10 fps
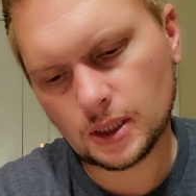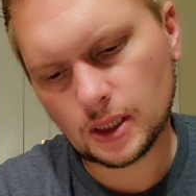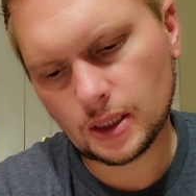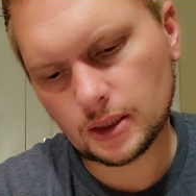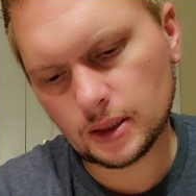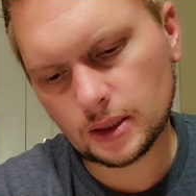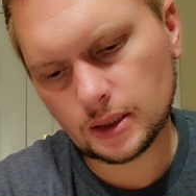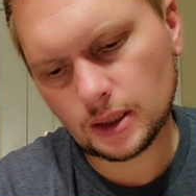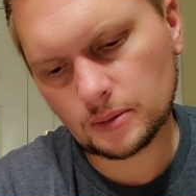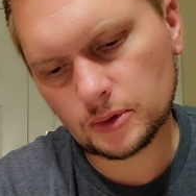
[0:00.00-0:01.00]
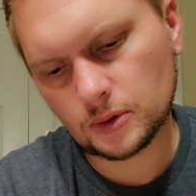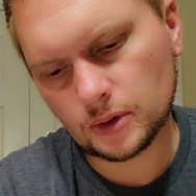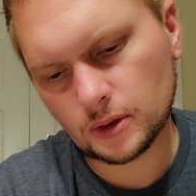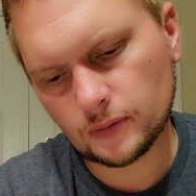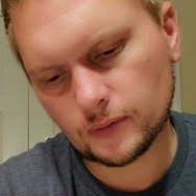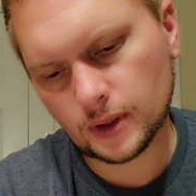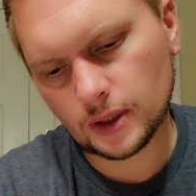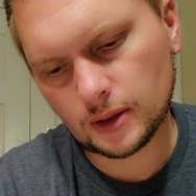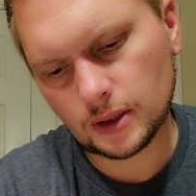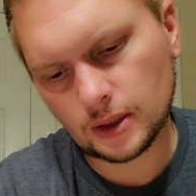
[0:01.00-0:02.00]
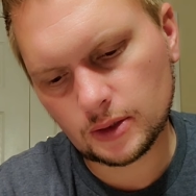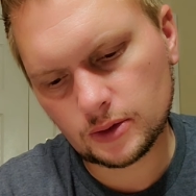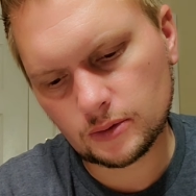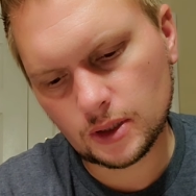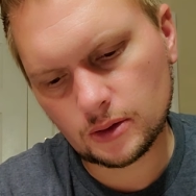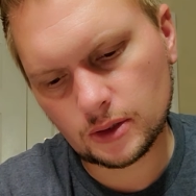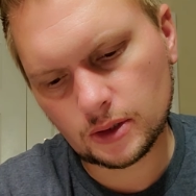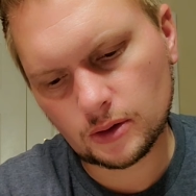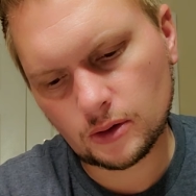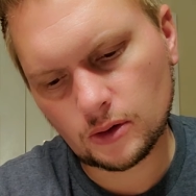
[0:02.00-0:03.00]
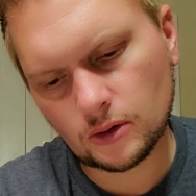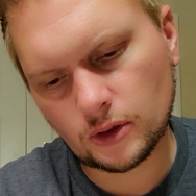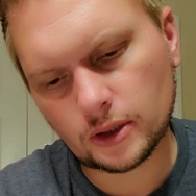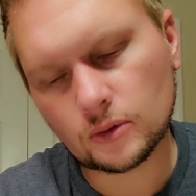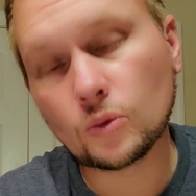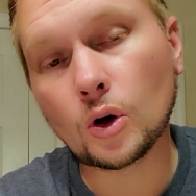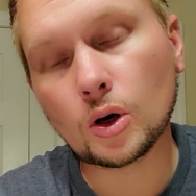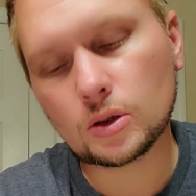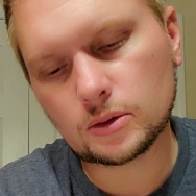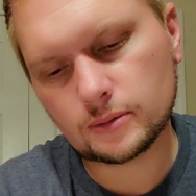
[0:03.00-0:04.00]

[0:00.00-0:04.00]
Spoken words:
And then I'm going to infect the surrounding artery wall.